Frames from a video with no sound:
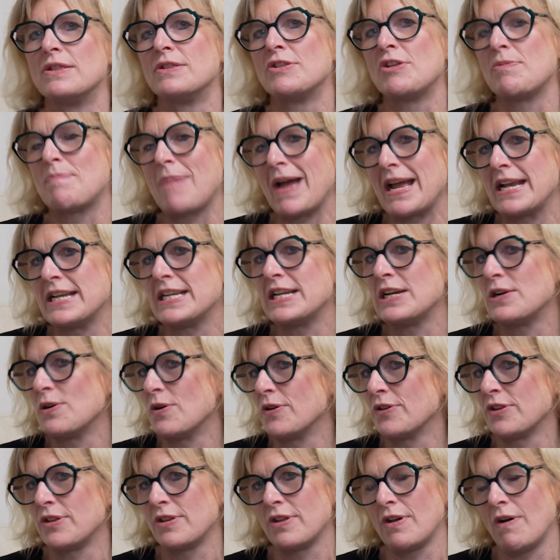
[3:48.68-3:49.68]
Depending
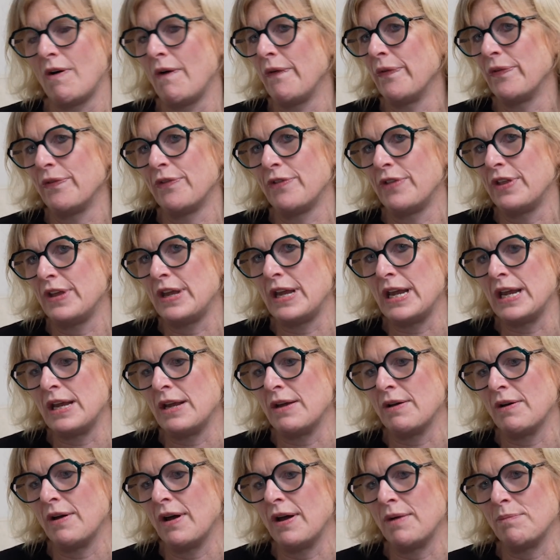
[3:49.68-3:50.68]
on
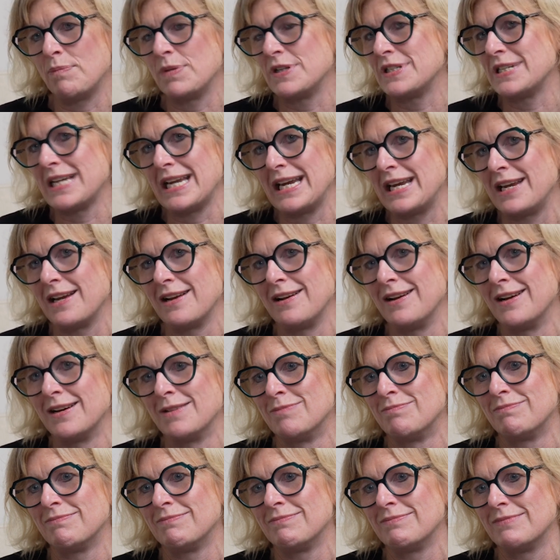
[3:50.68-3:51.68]
the particular
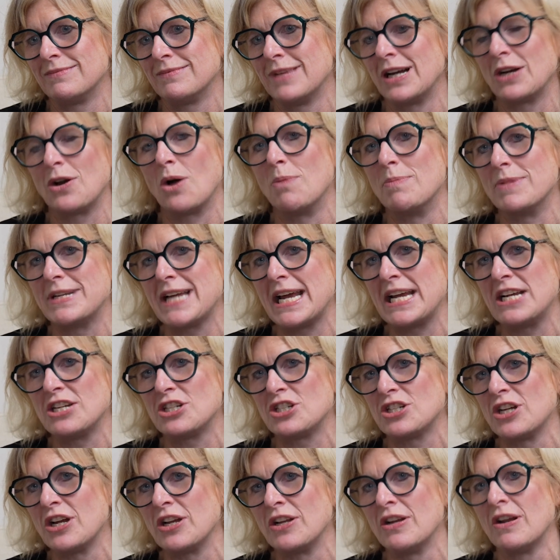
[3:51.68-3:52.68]

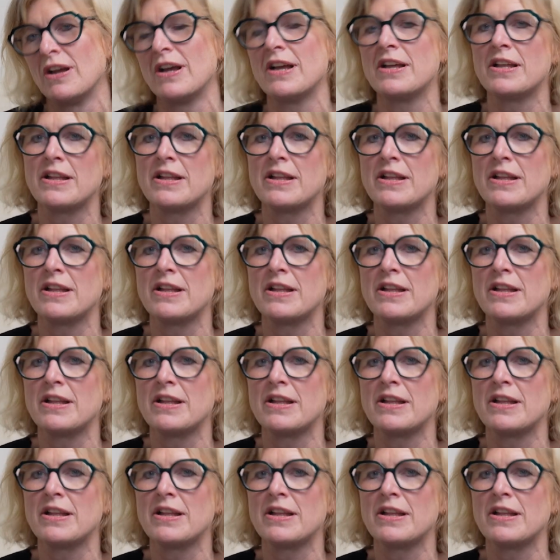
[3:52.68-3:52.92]
accommodation,